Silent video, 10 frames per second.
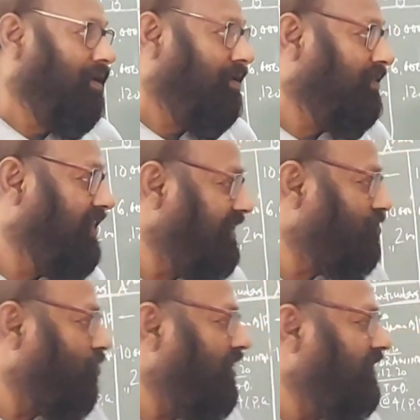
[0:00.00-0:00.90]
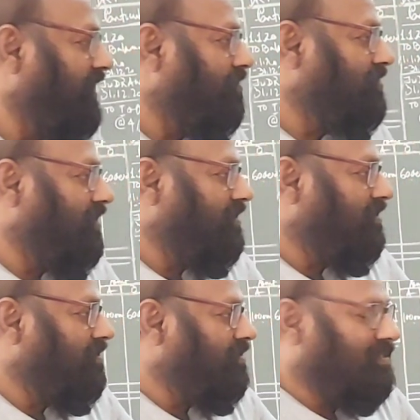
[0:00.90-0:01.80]
This
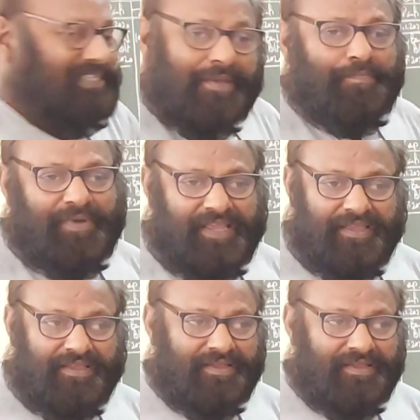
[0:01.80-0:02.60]
20,000 simply,